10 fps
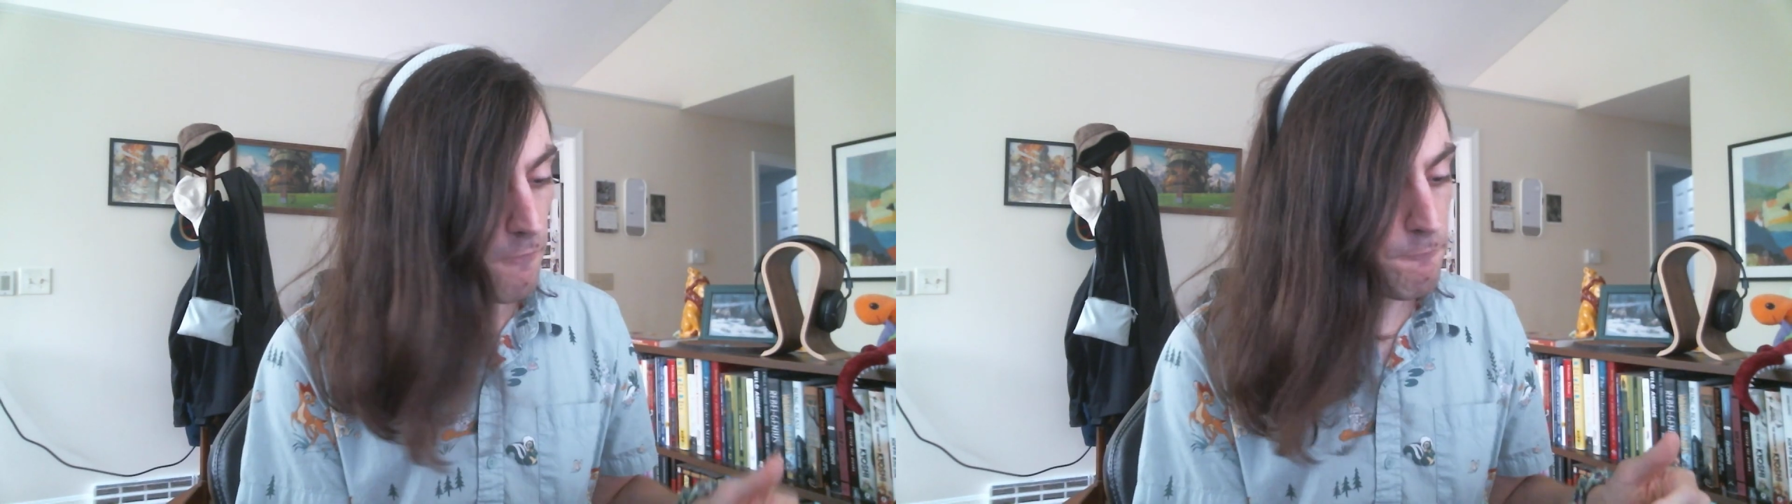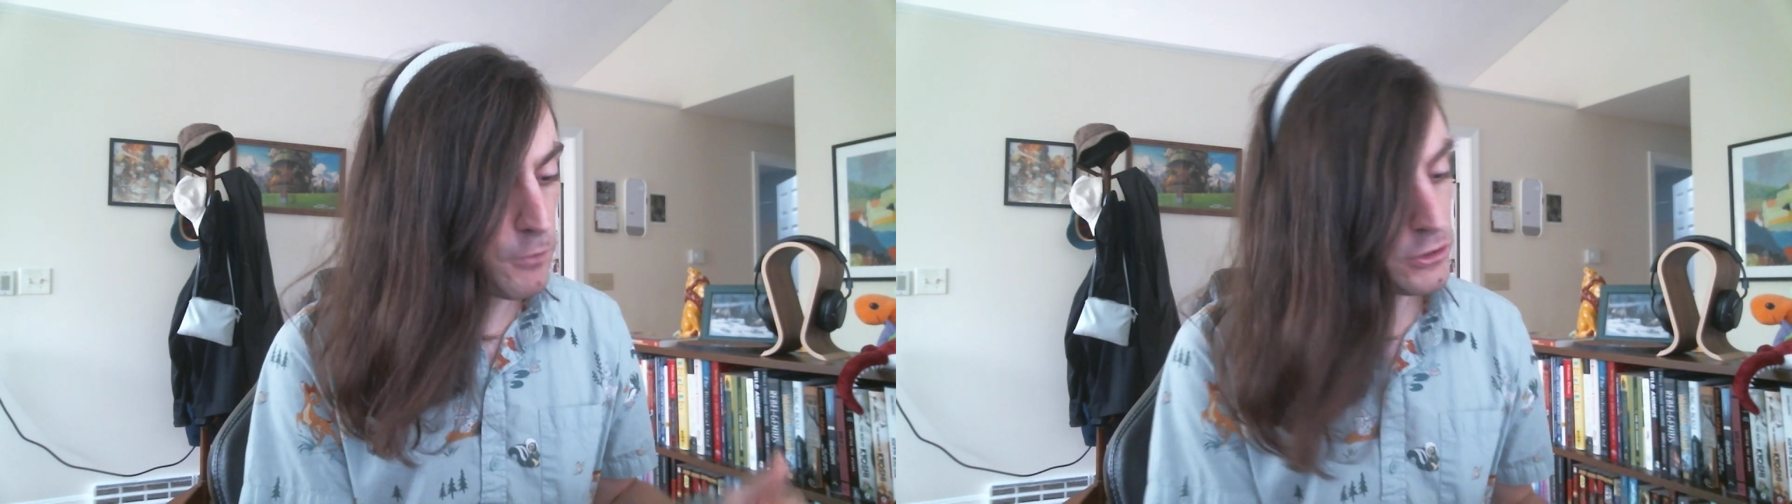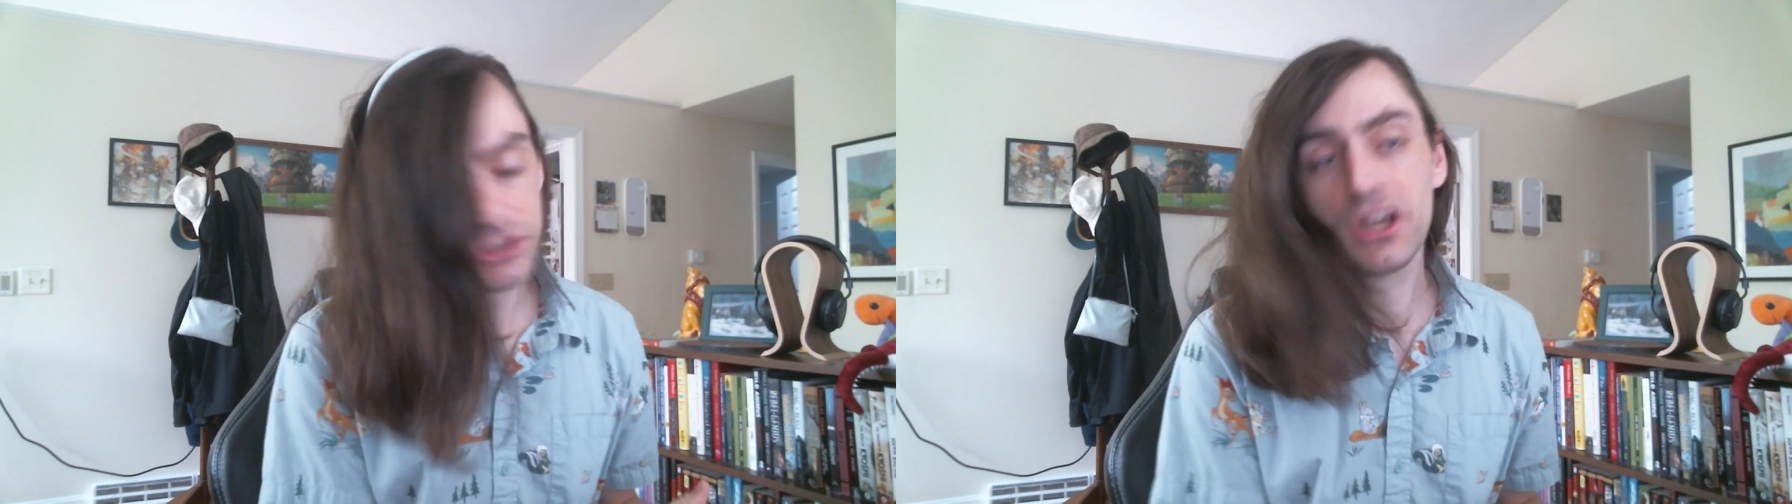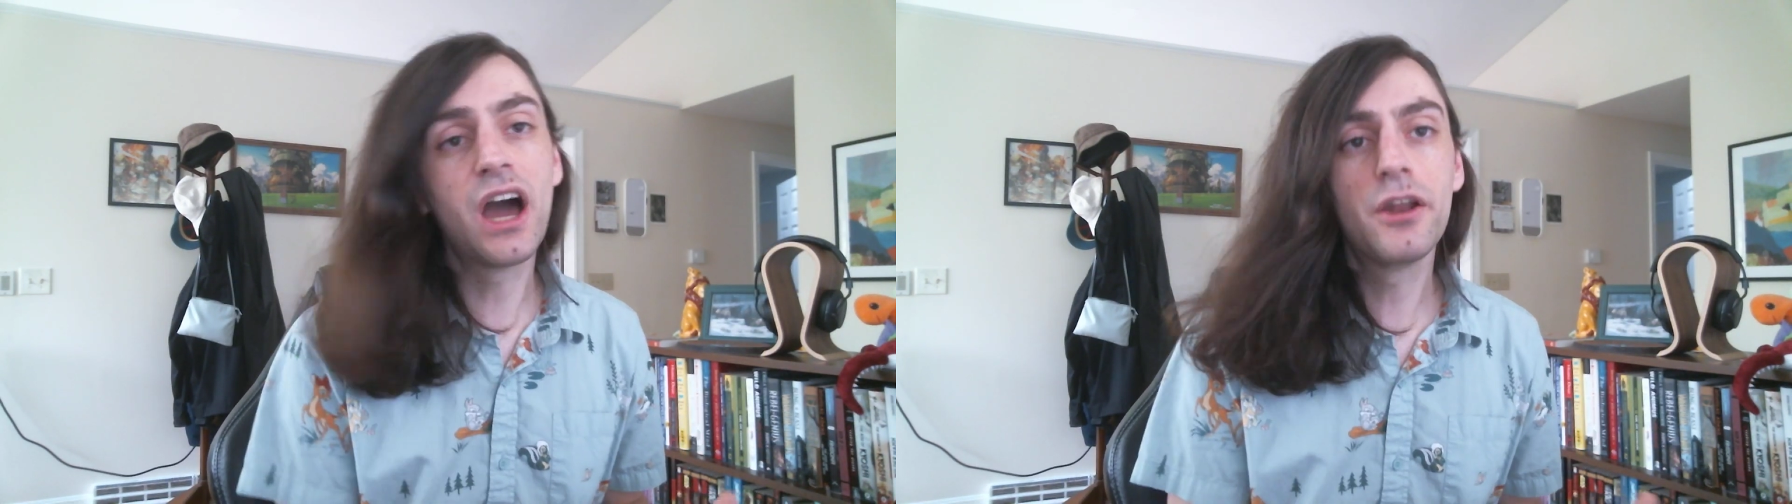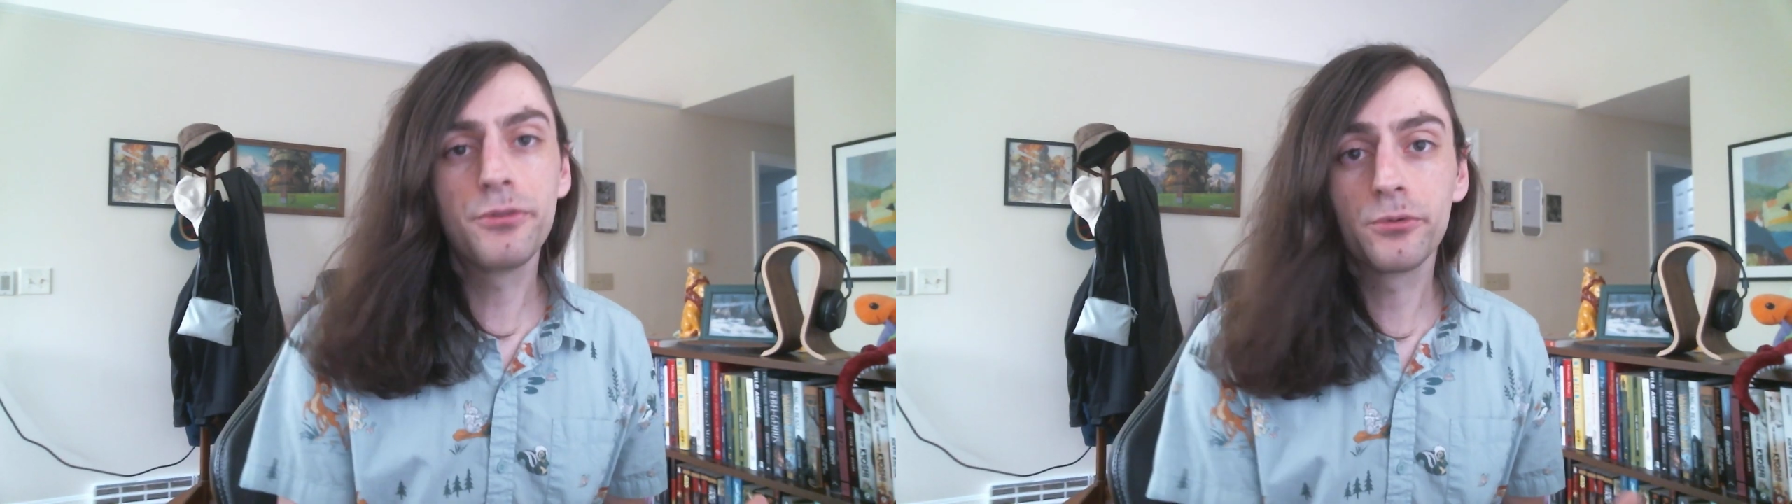first you
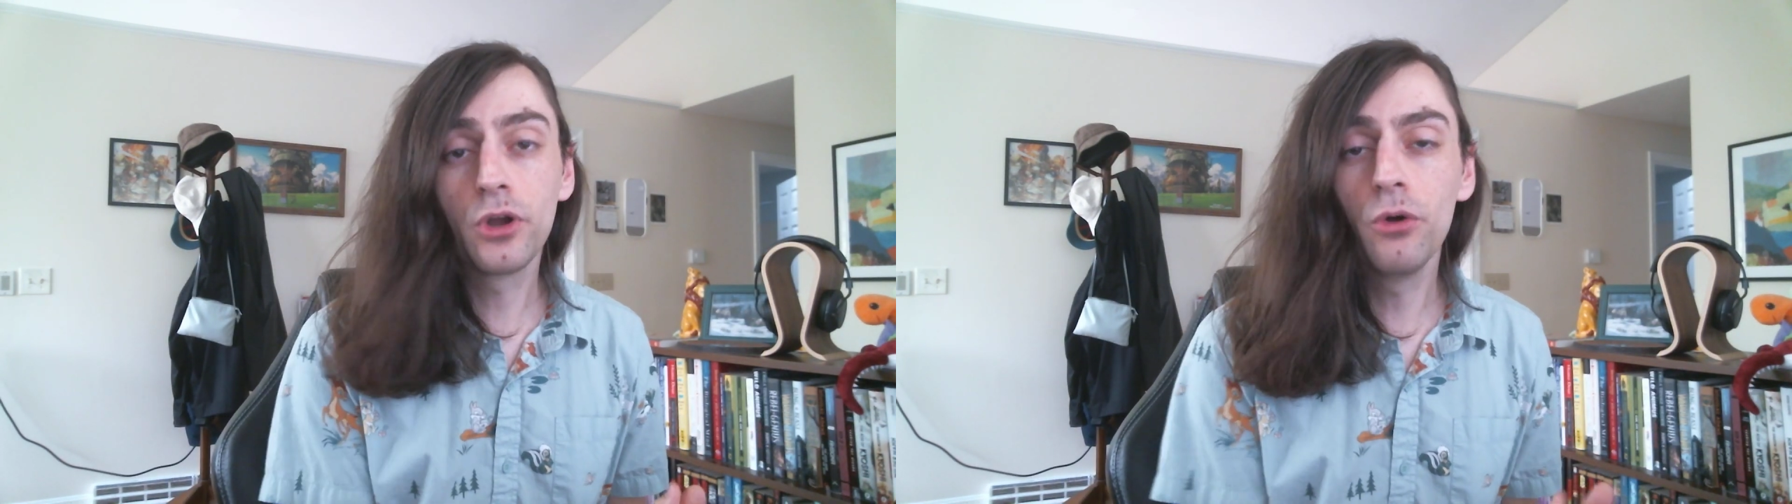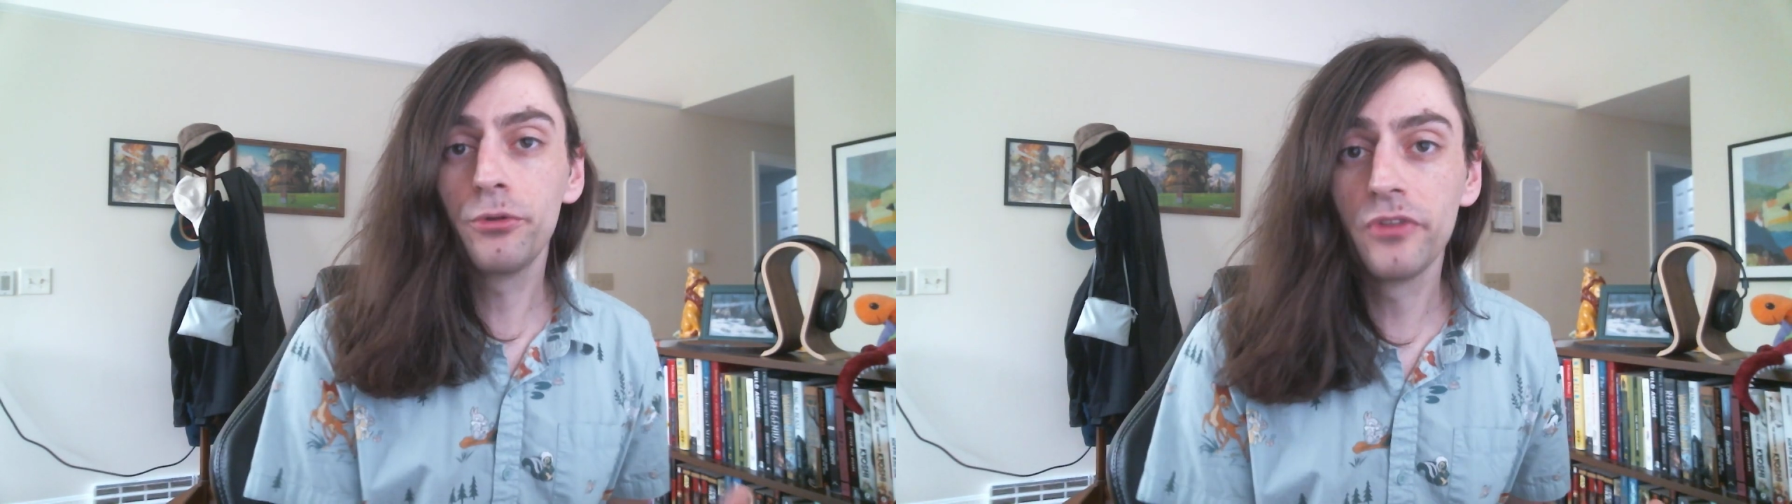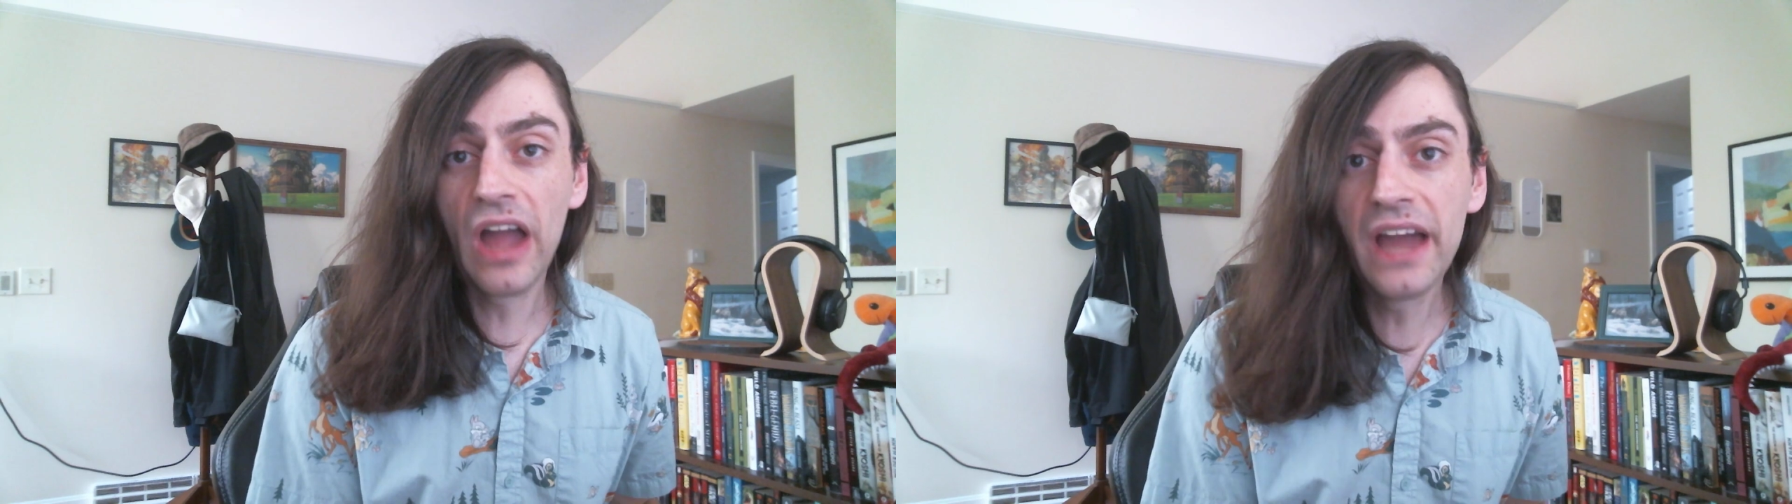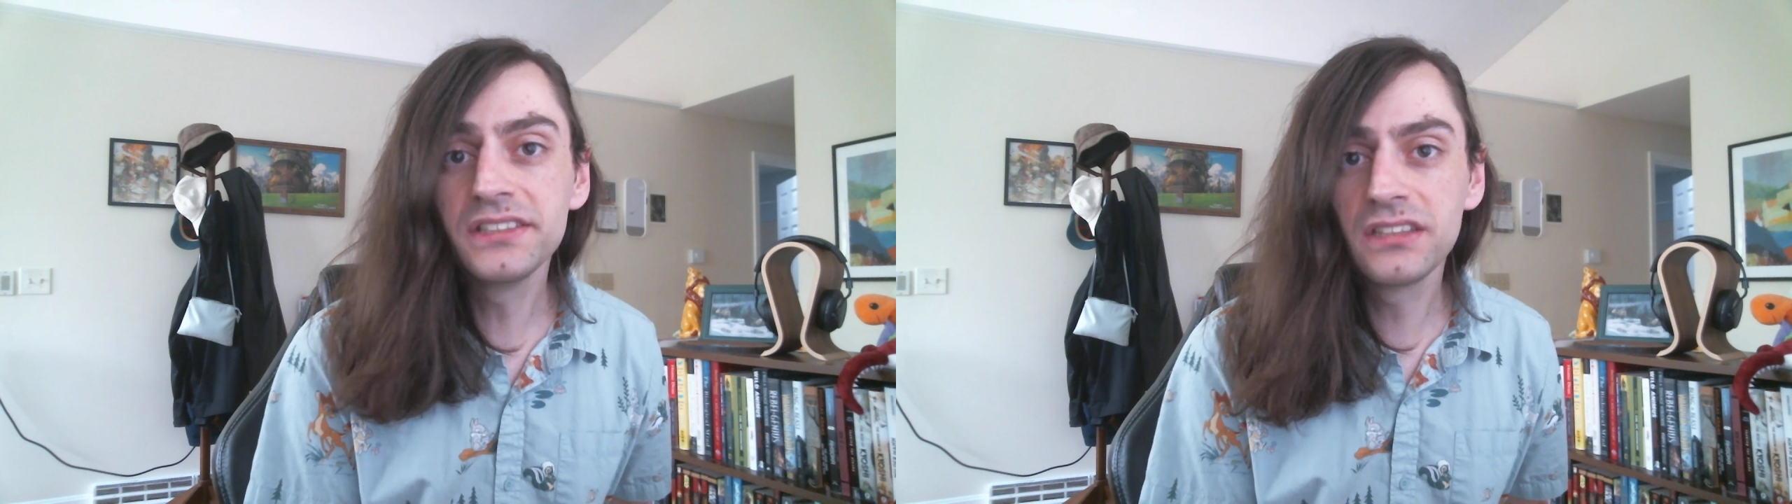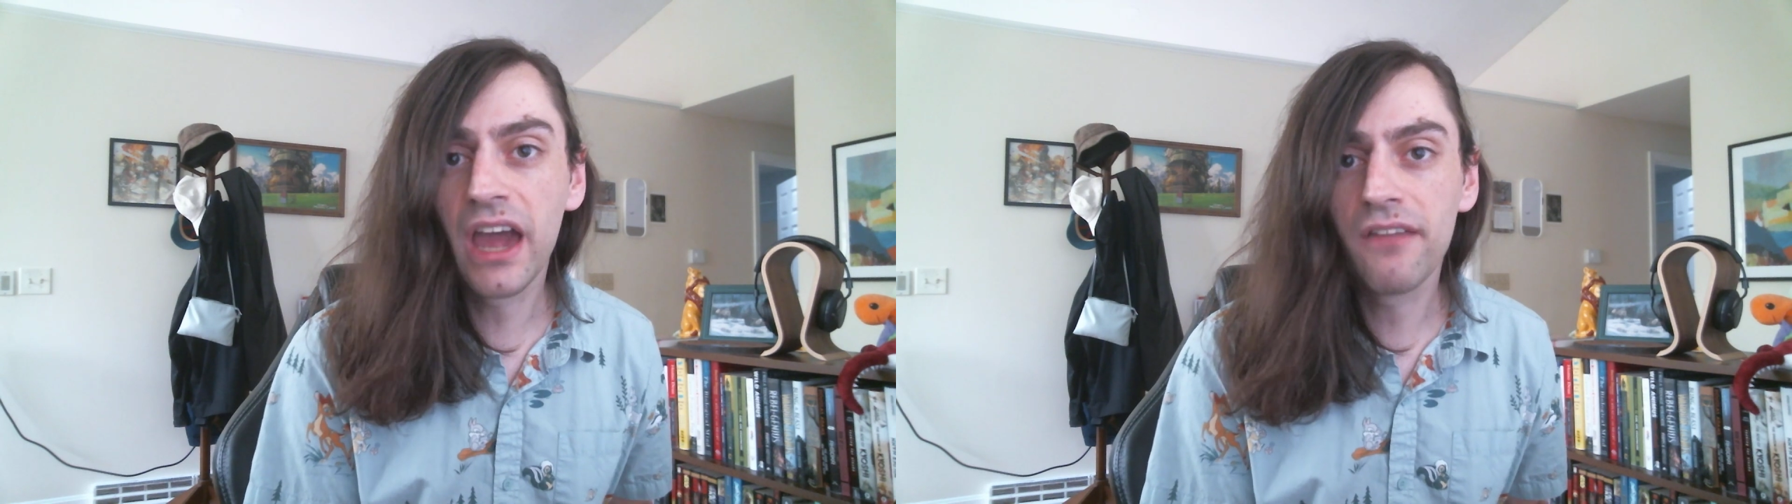gotta go through the
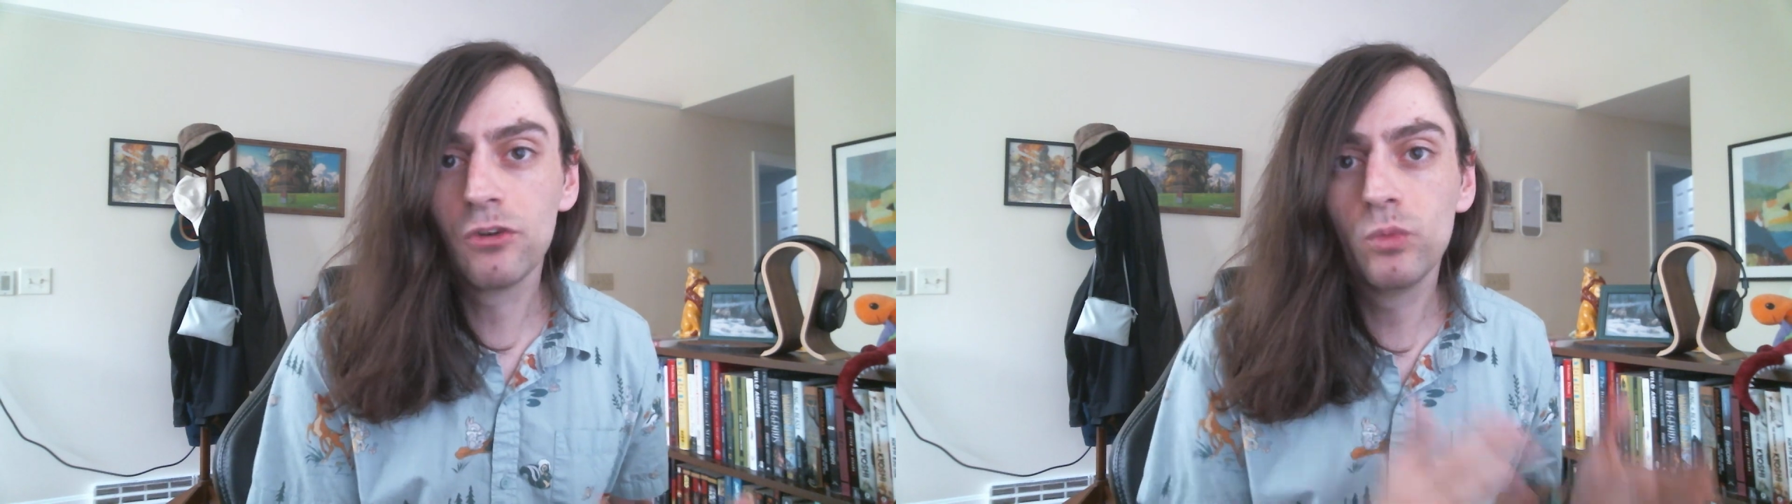ice cavern,